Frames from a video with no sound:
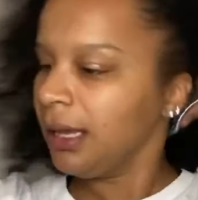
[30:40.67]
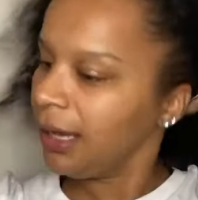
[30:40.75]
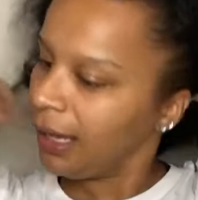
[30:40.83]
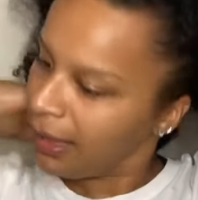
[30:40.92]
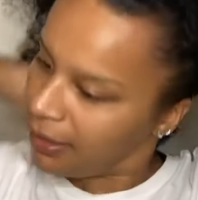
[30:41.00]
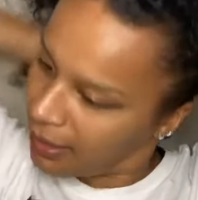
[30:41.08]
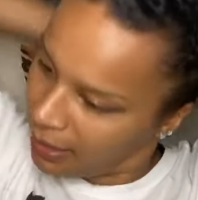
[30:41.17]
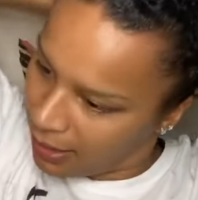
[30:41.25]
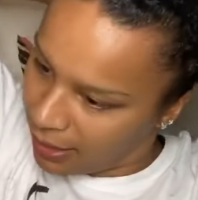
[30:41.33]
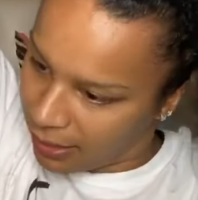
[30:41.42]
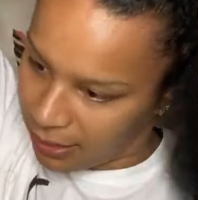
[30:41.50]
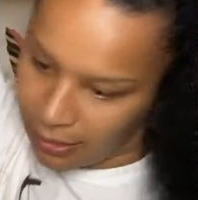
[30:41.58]
And
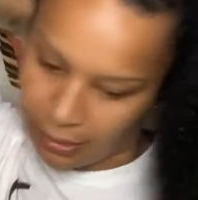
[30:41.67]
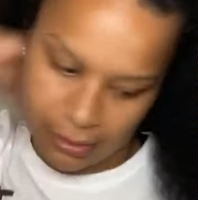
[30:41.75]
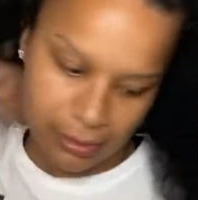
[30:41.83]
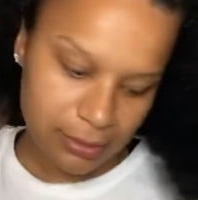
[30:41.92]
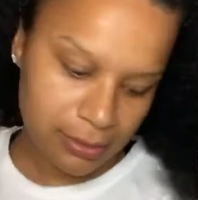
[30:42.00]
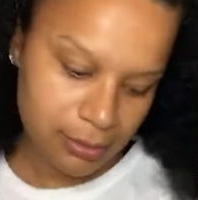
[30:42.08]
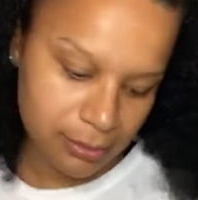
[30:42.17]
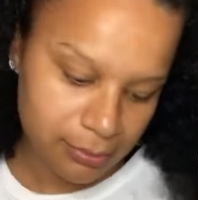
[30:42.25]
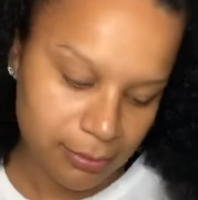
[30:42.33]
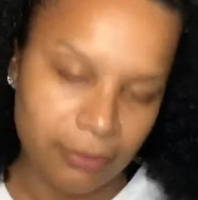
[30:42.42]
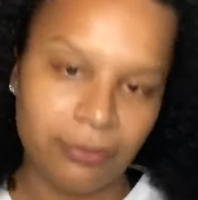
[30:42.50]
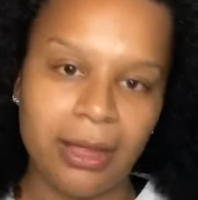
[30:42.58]
then
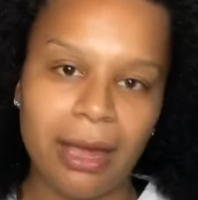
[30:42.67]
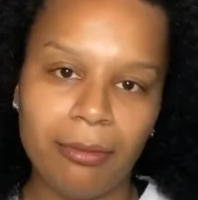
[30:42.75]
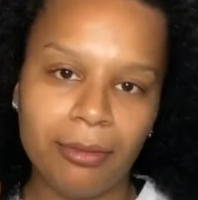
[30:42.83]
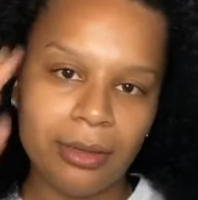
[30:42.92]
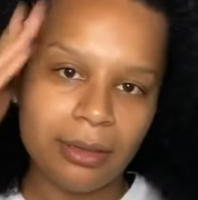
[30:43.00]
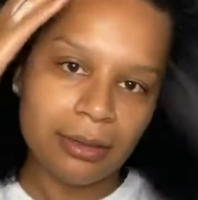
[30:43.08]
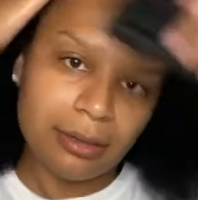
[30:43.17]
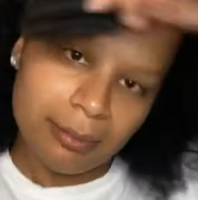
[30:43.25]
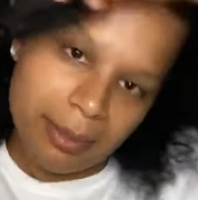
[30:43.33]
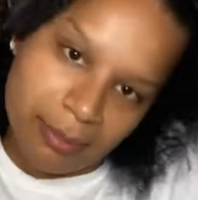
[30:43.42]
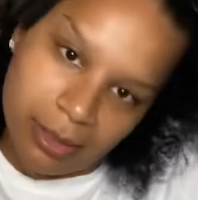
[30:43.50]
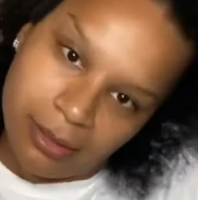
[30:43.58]
my flat one. I
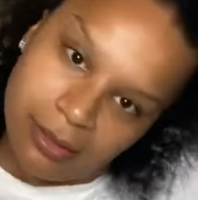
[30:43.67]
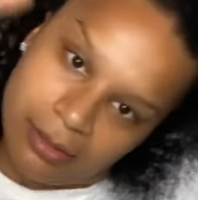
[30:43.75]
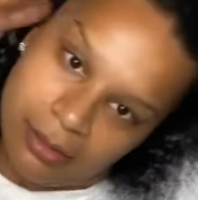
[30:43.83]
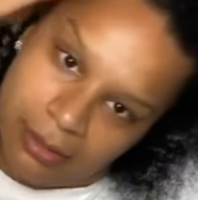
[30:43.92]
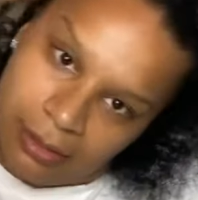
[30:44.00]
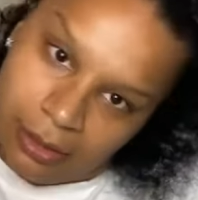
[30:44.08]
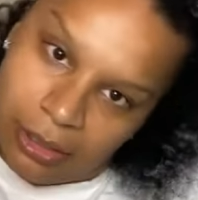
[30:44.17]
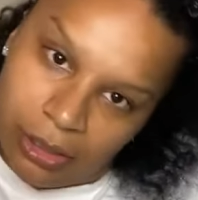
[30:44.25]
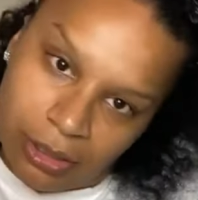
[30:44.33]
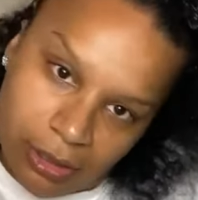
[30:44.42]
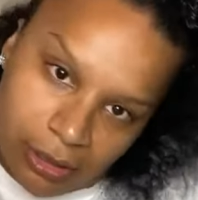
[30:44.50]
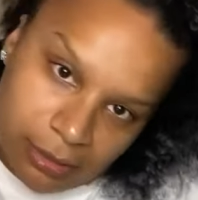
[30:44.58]
mean my
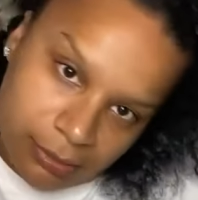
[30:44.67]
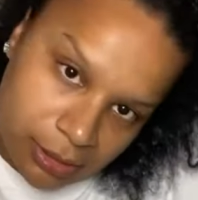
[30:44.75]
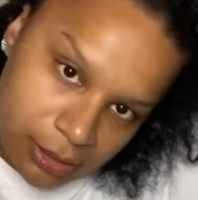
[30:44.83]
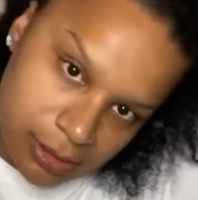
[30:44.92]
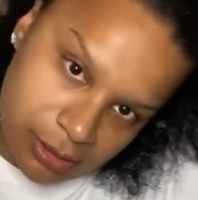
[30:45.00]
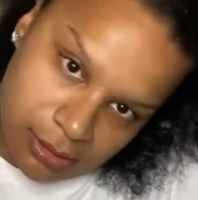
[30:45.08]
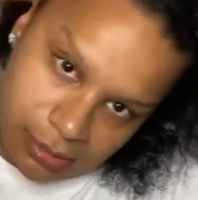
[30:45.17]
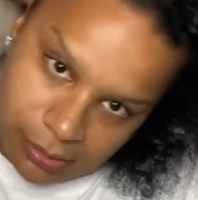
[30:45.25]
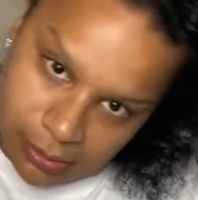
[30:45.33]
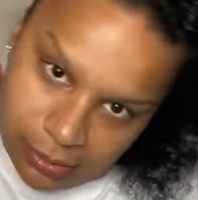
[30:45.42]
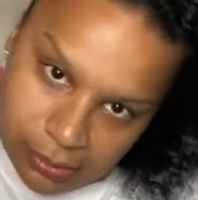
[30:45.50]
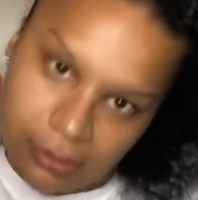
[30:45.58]
hard brush.
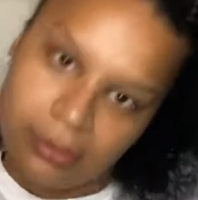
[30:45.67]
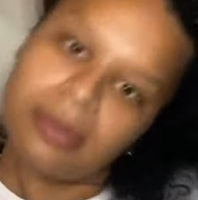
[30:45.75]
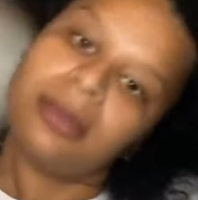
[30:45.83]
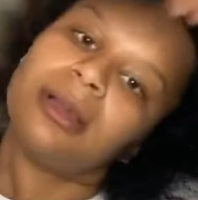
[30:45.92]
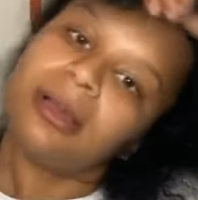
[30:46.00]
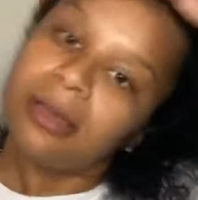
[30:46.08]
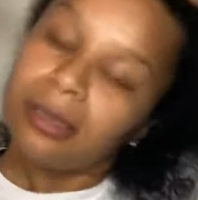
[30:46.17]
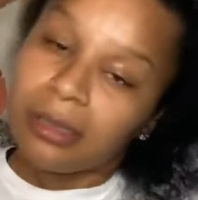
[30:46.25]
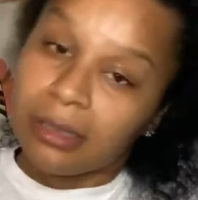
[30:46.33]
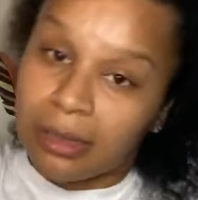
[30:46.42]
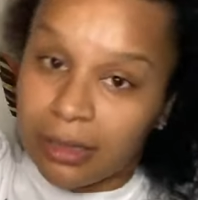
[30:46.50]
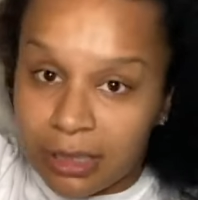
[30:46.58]

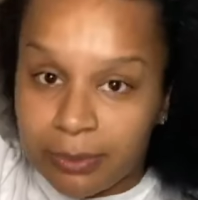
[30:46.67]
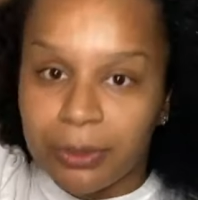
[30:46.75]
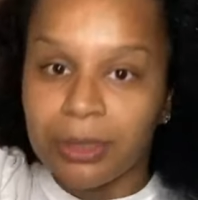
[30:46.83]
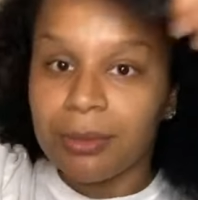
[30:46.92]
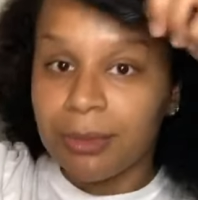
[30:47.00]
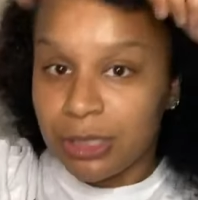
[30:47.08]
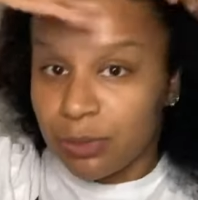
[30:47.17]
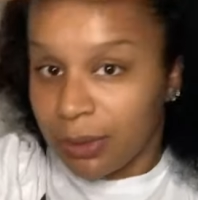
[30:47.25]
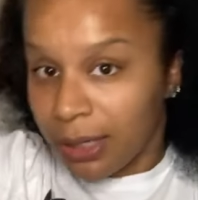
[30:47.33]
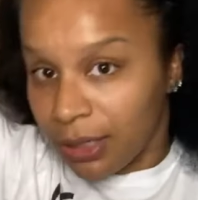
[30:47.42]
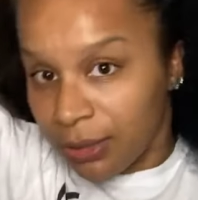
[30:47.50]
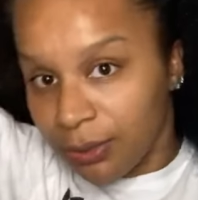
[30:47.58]
This is pretty much what
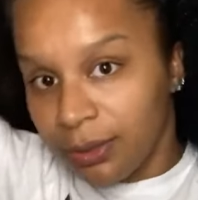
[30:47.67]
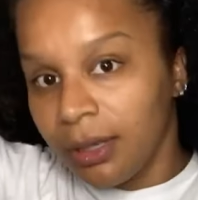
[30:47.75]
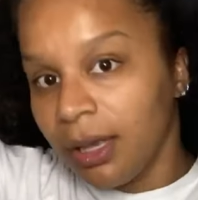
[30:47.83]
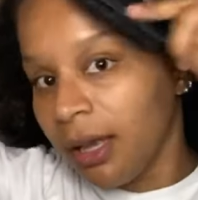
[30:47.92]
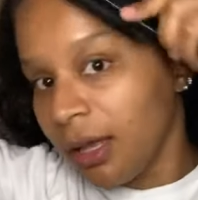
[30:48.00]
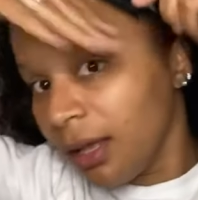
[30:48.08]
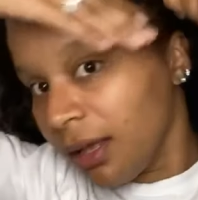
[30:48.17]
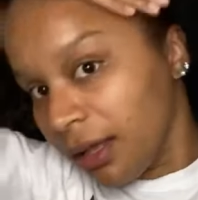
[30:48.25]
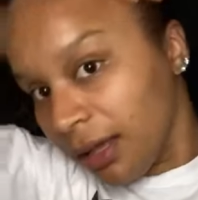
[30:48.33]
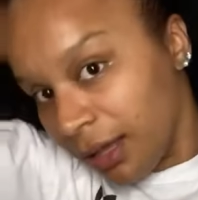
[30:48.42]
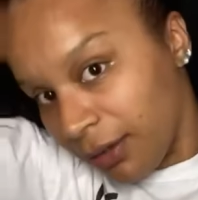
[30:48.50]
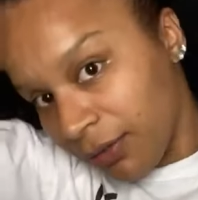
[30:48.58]
I do
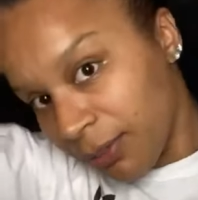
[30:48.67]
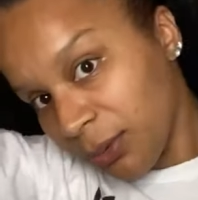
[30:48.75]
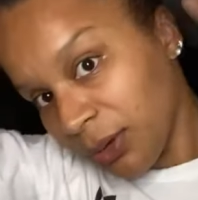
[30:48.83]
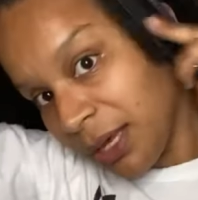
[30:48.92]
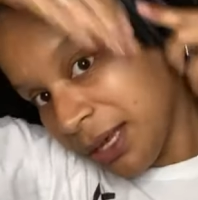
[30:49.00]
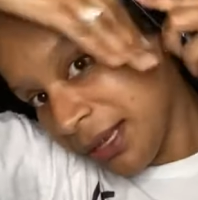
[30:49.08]
every morning